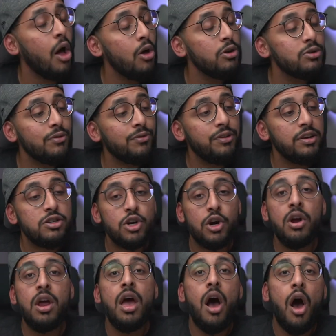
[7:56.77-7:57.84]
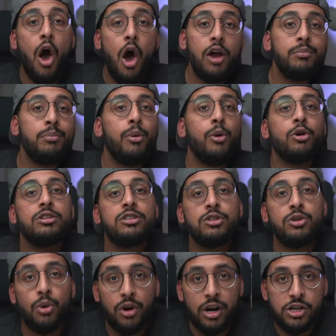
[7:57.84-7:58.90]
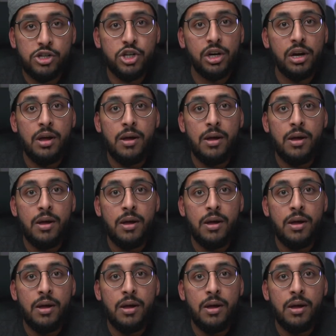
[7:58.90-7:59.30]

also feature onboard storage.